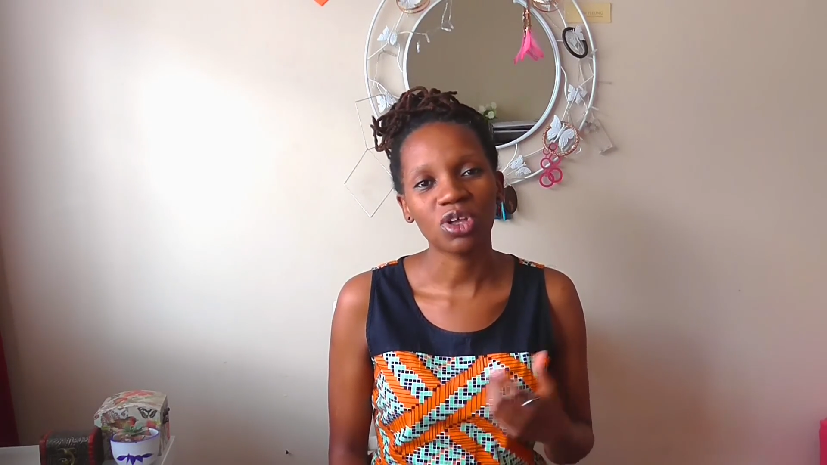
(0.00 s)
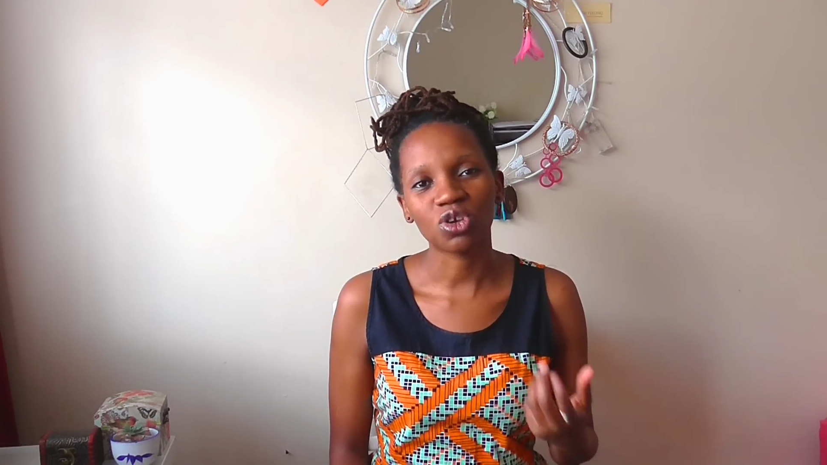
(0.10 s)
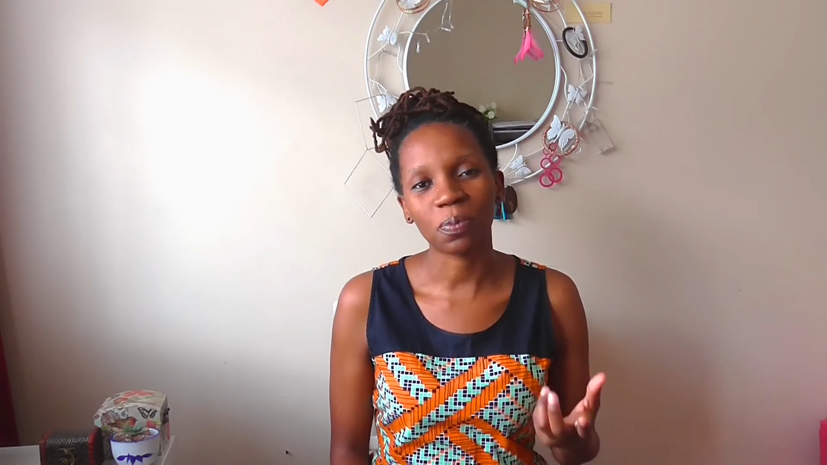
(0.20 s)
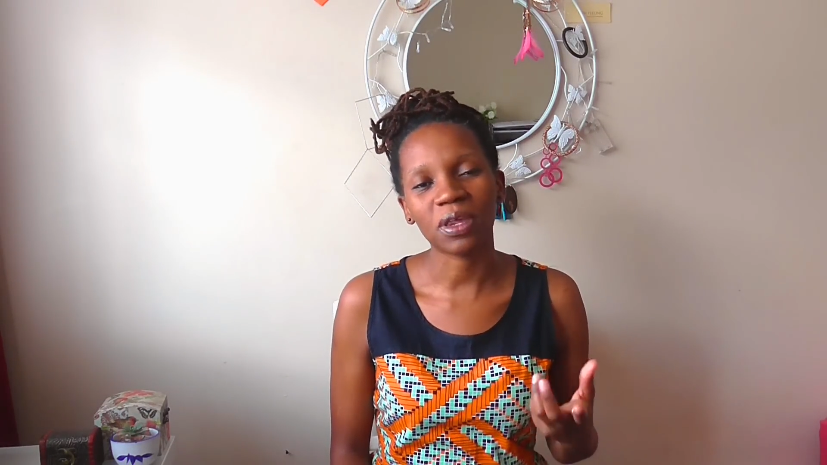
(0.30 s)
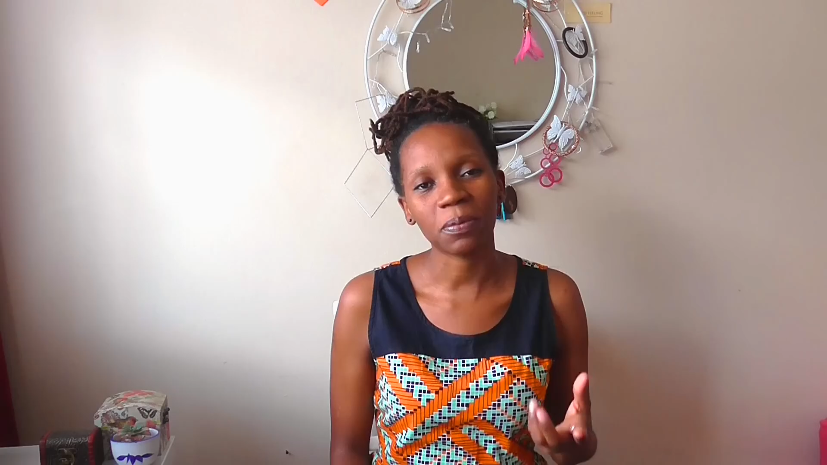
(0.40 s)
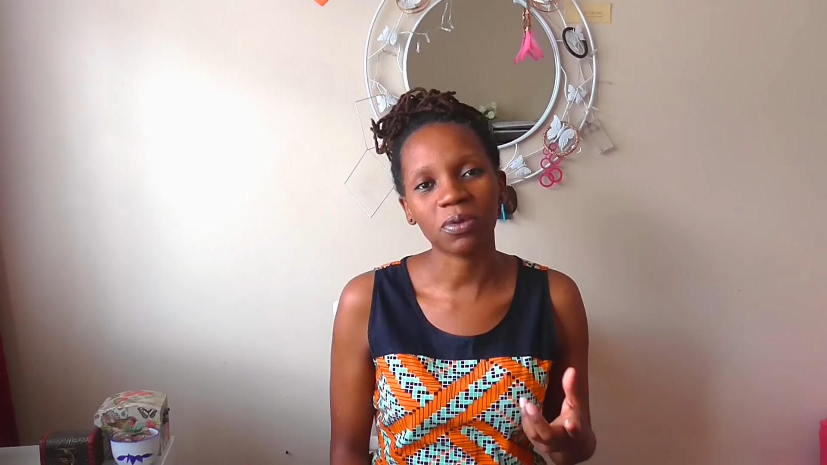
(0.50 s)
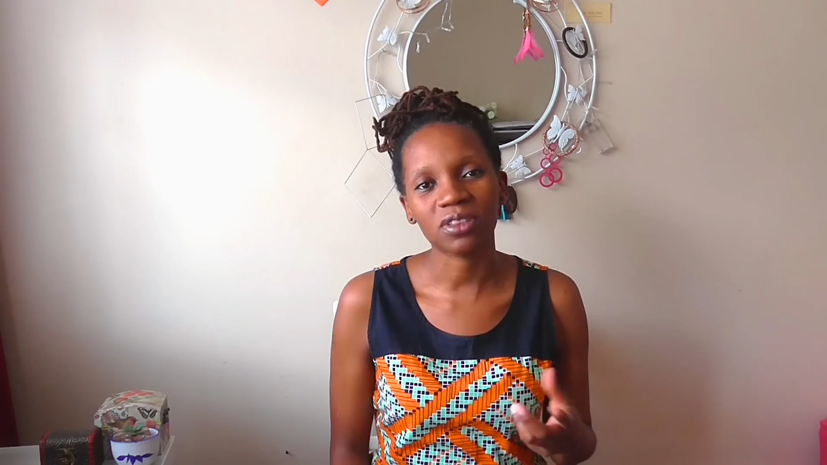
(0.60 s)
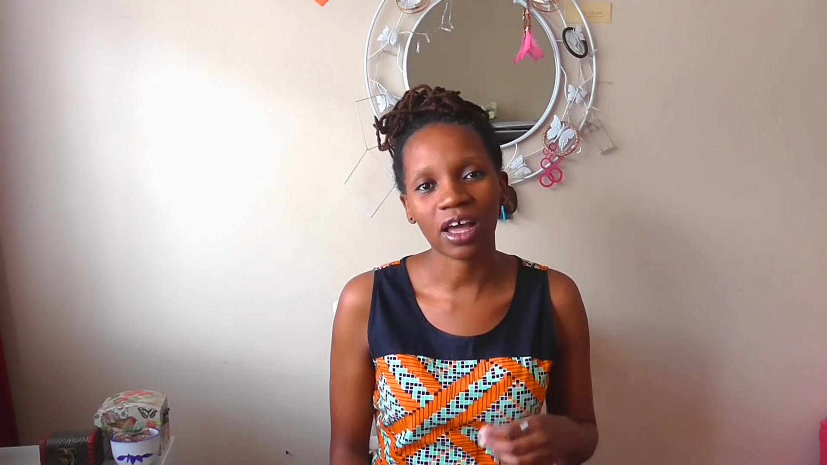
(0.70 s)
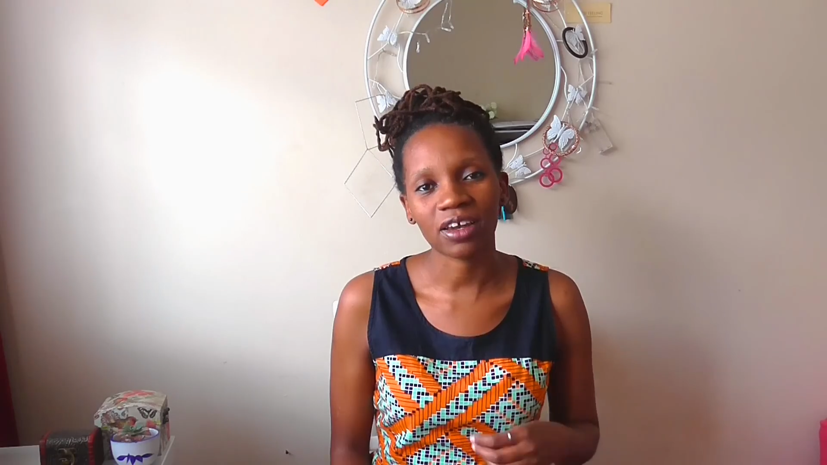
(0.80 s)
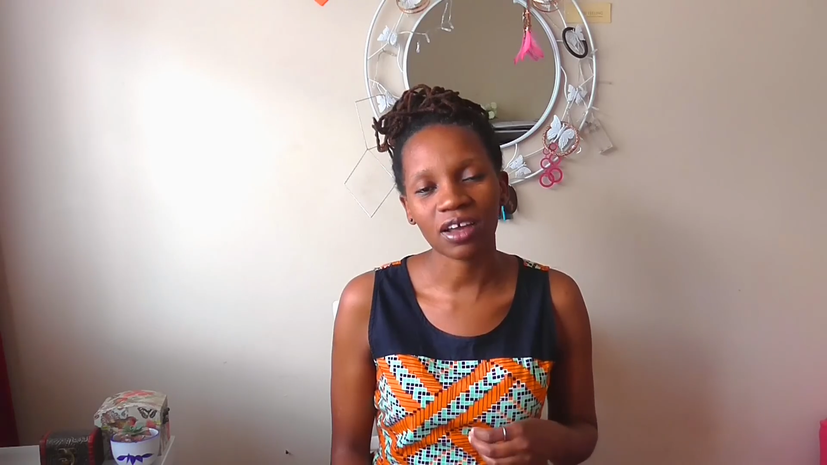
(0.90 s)
through people
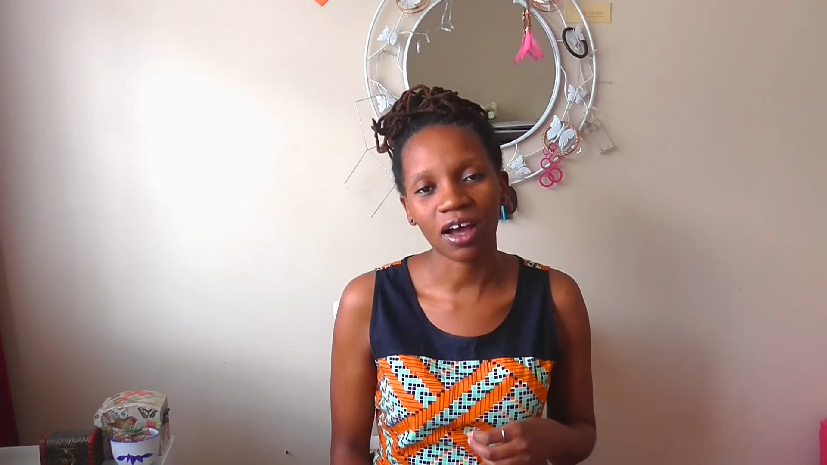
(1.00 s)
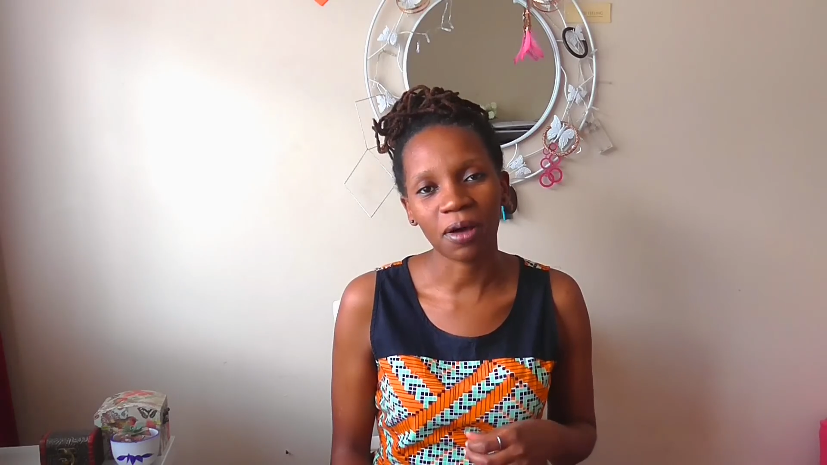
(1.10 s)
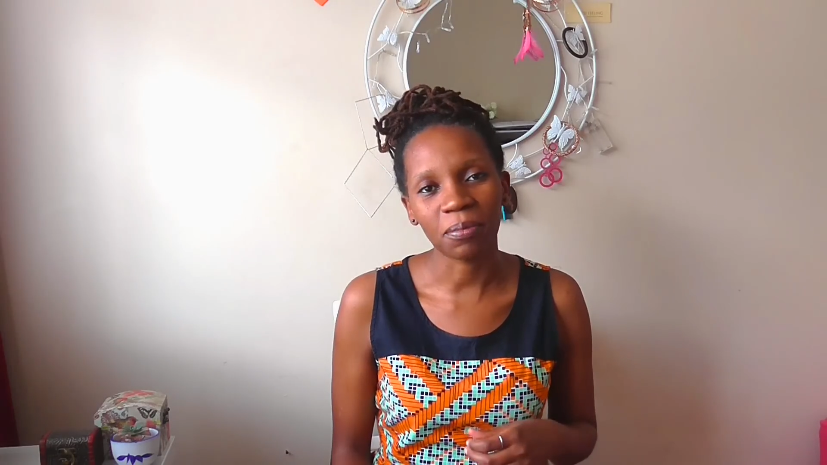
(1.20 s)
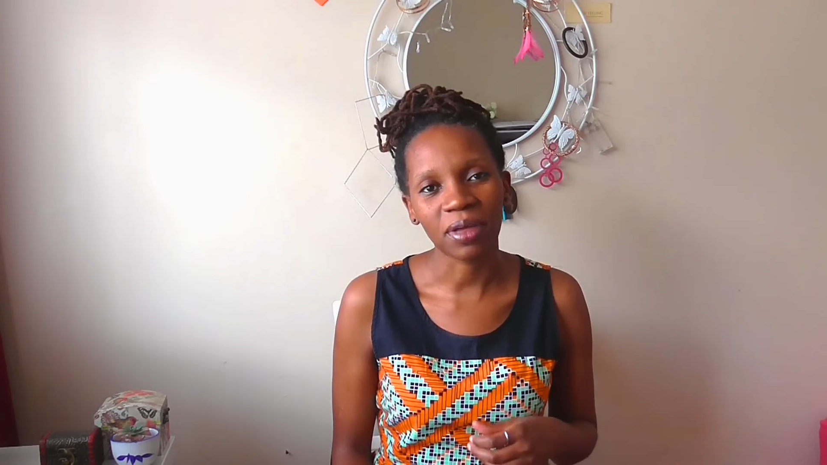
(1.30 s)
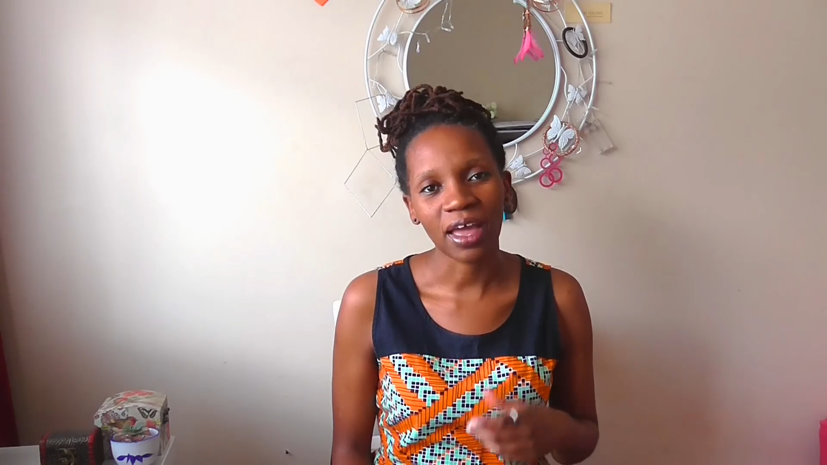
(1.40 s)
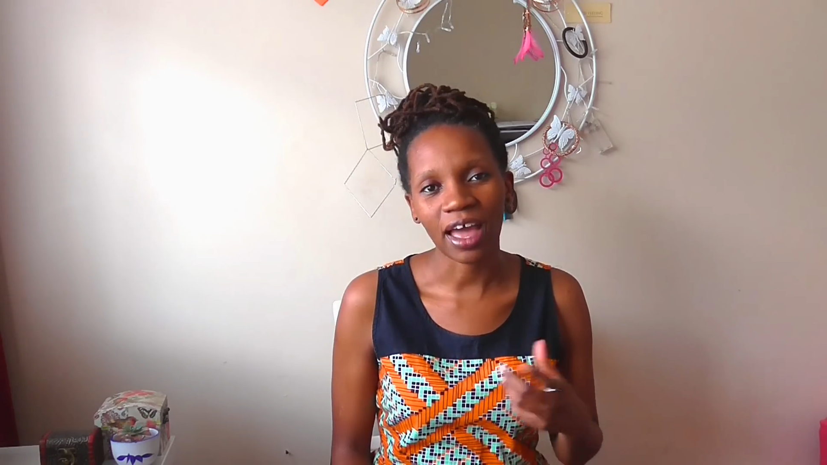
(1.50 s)
that um,